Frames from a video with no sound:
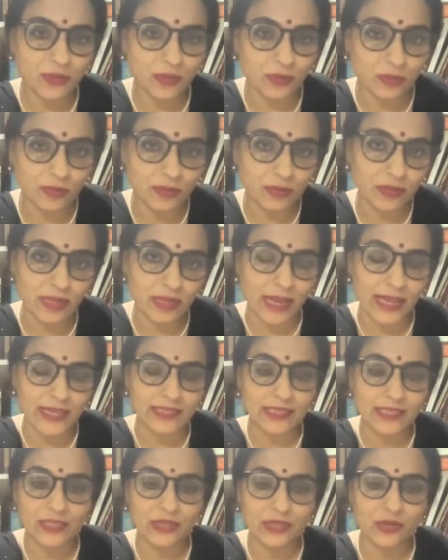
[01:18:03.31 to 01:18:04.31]
Good.
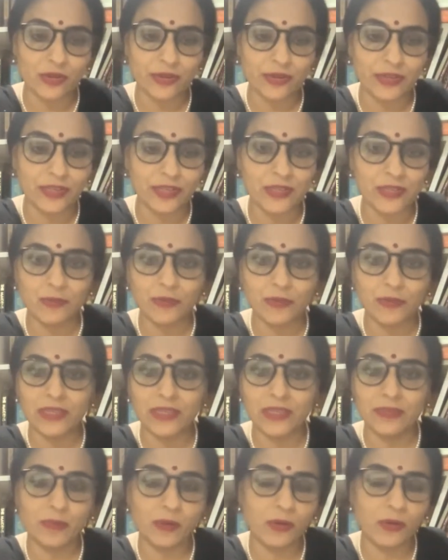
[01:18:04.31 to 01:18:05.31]
As historians, we
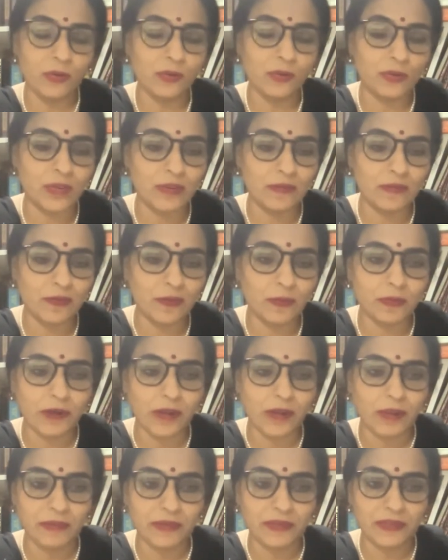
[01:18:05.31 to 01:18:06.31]
keep on looking for
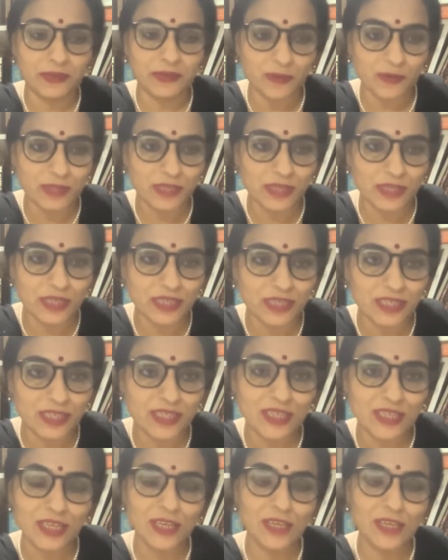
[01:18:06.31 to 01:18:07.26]
primary sources.